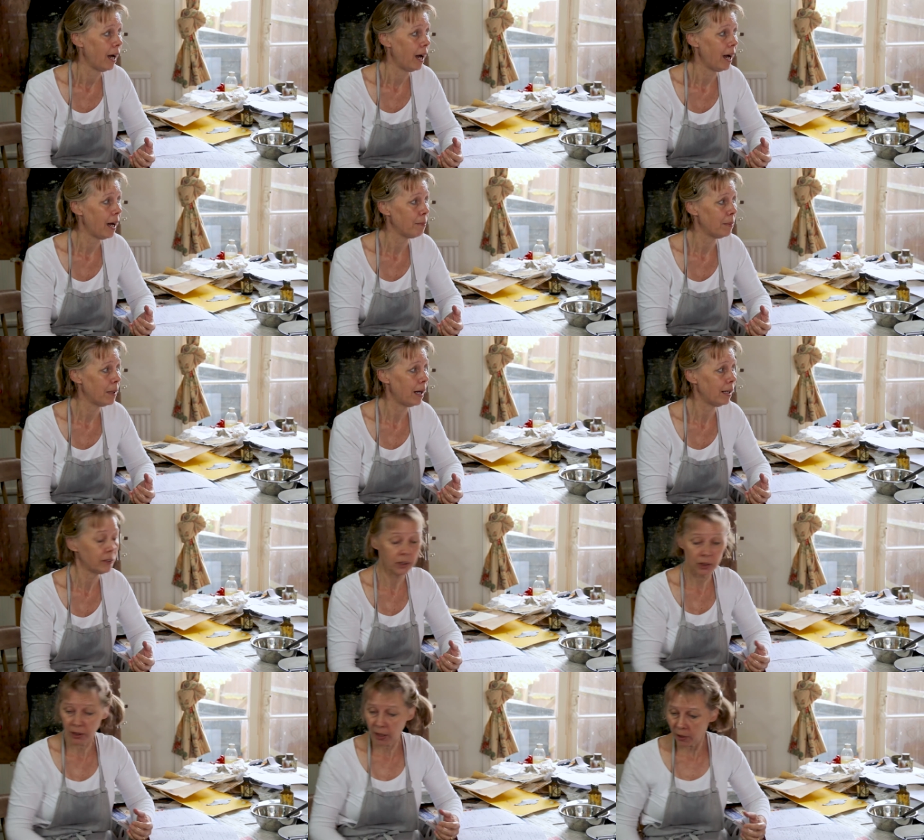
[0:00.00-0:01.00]
I'll
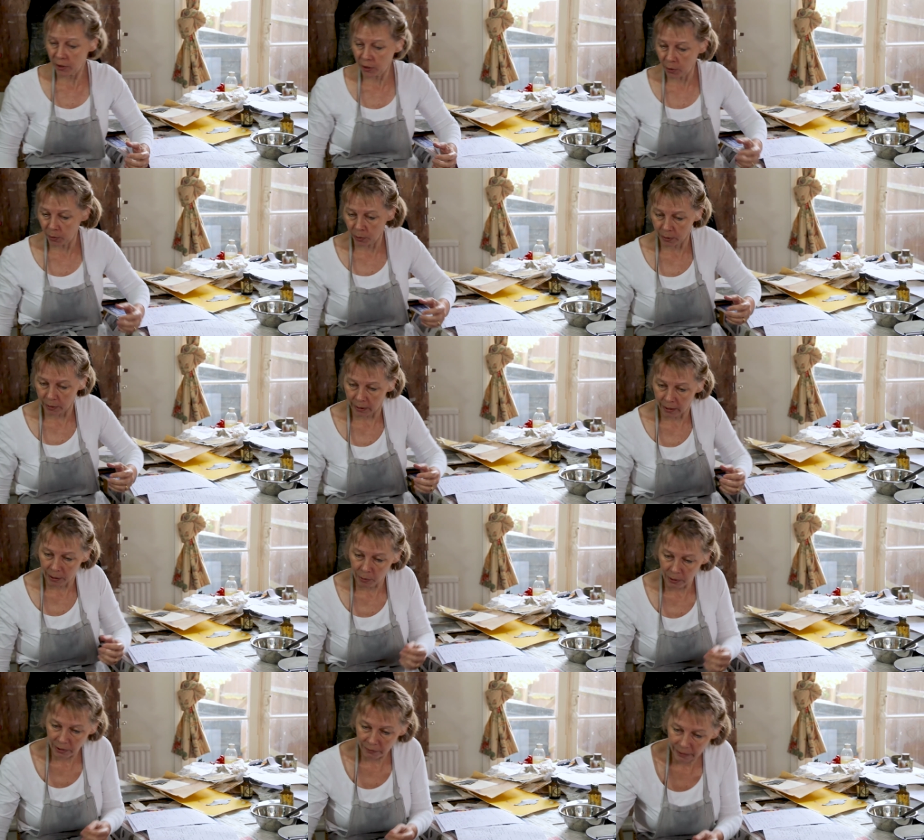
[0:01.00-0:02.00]
show you. I
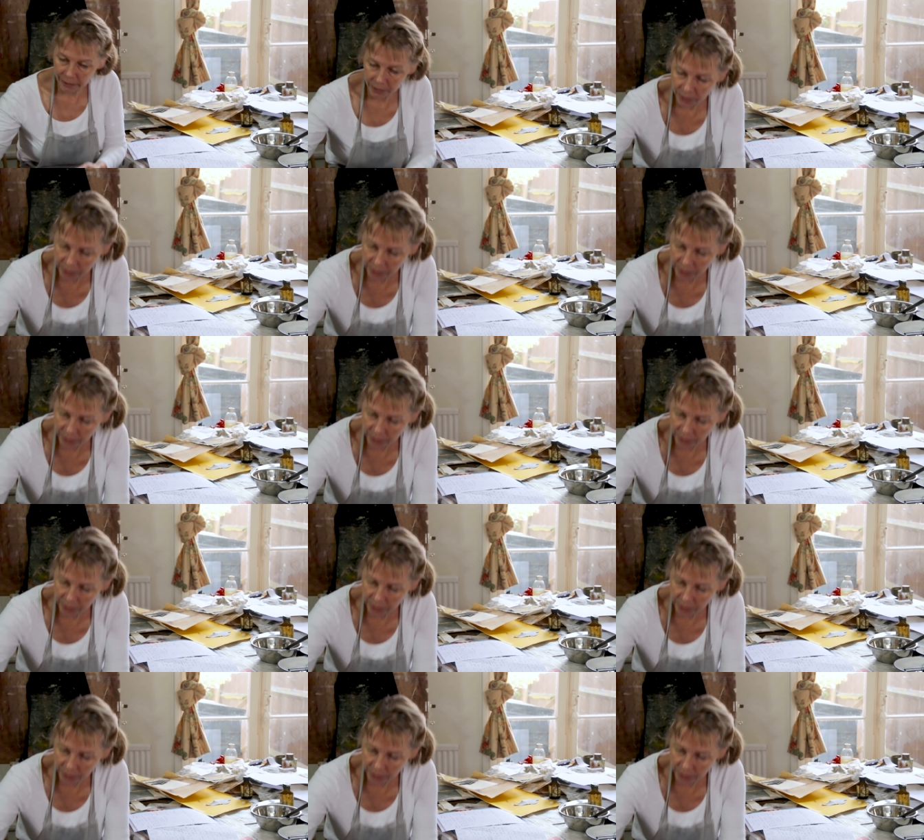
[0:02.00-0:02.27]
wonder if I could